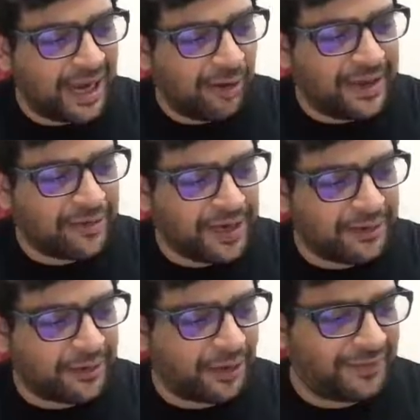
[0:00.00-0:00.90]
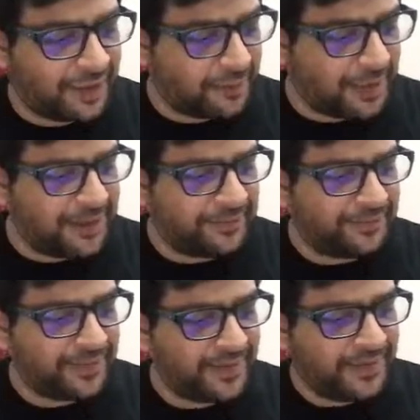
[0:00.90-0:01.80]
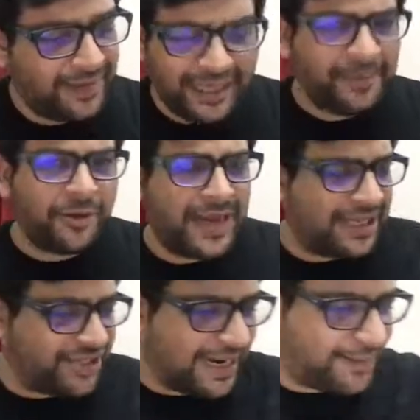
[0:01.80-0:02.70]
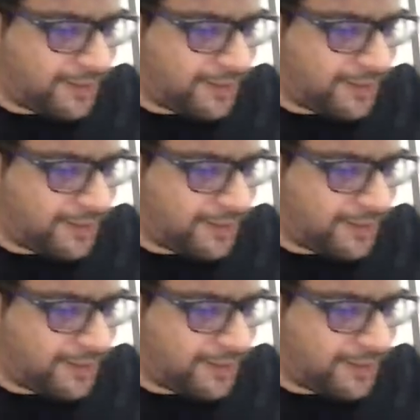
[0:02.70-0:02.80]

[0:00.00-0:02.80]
How are you going to solve this one? Let me know via chat.